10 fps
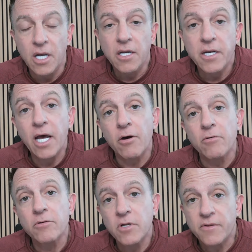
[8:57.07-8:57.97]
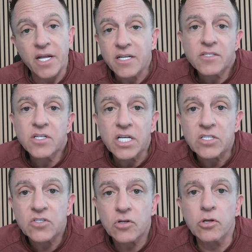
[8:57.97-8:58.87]
Now, th that doesn't
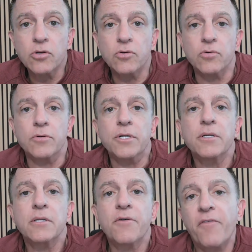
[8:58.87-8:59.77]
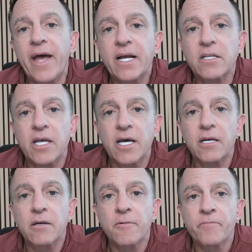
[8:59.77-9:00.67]
exclude the fact
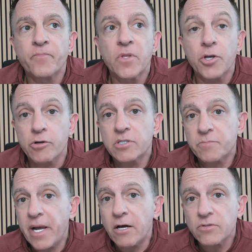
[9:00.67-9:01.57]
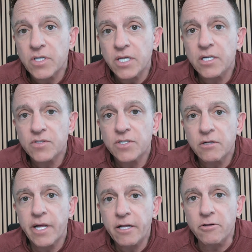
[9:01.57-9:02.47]
that your spouse is still
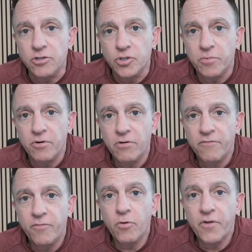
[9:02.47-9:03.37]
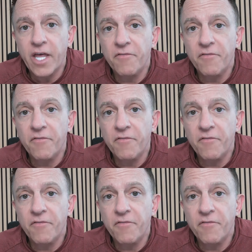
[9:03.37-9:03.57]
eligible for that